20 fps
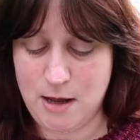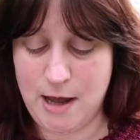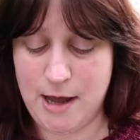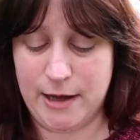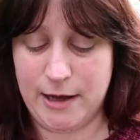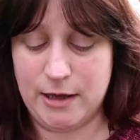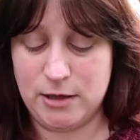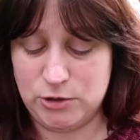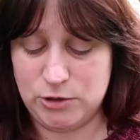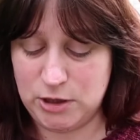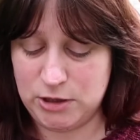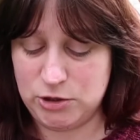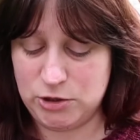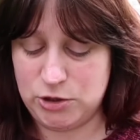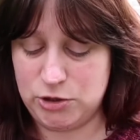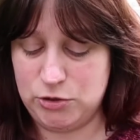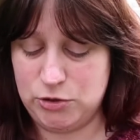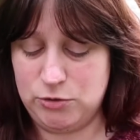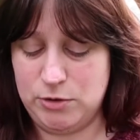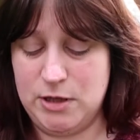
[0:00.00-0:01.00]
I can
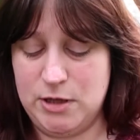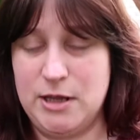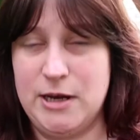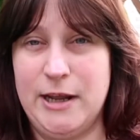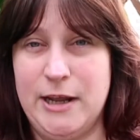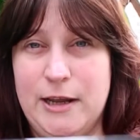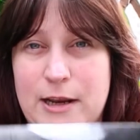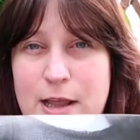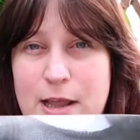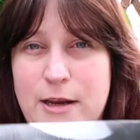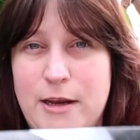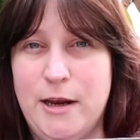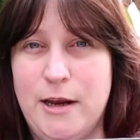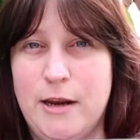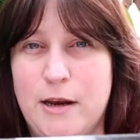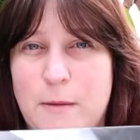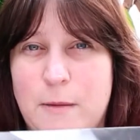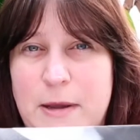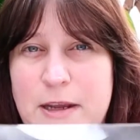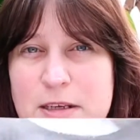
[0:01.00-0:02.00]
actually show you the neckline a
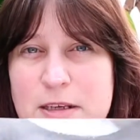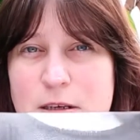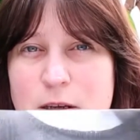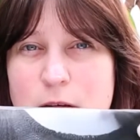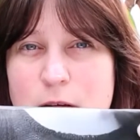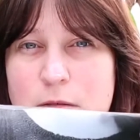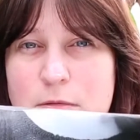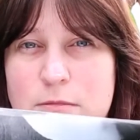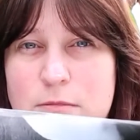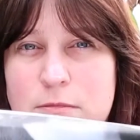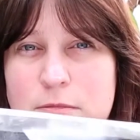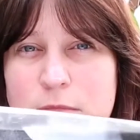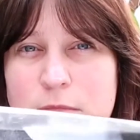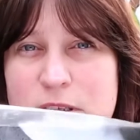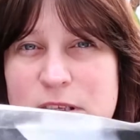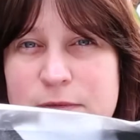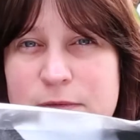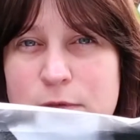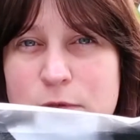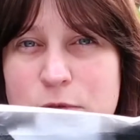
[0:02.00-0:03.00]
little better on
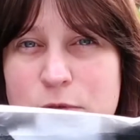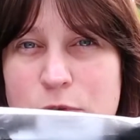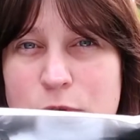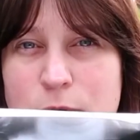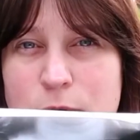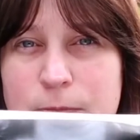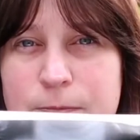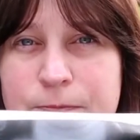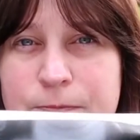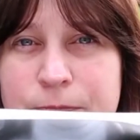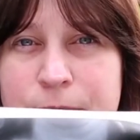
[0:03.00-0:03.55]
this photo.